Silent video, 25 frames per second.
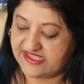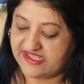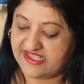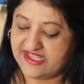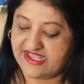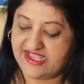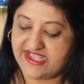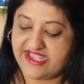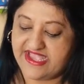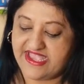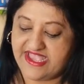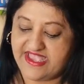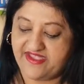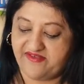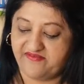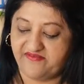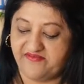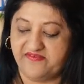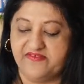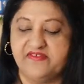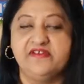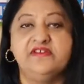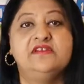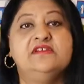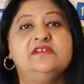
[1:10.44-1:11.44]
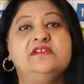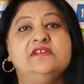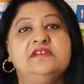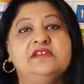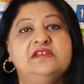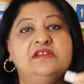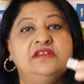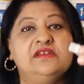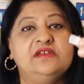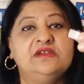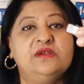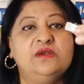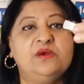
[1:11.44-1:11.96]
I have
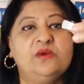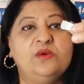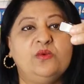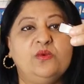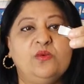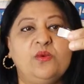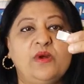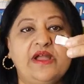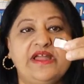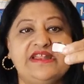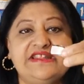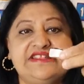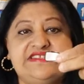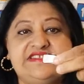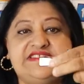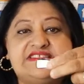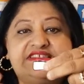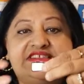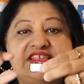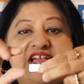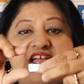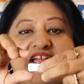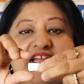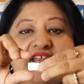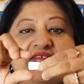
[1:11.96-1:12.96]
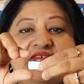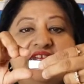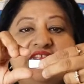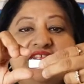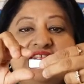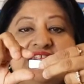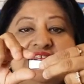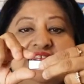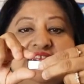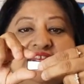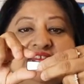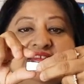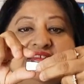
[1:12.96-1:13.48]
one siren